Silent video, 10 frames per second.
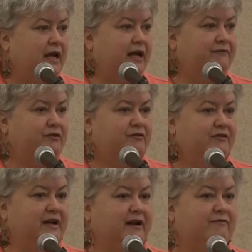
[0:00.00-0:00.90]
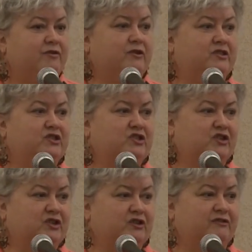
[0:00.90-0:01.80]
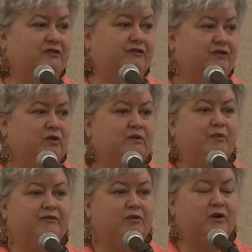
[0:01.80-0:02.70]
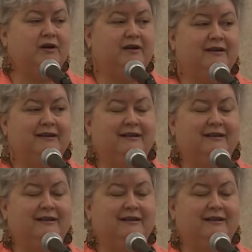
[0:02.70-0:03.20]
If you've never served food before,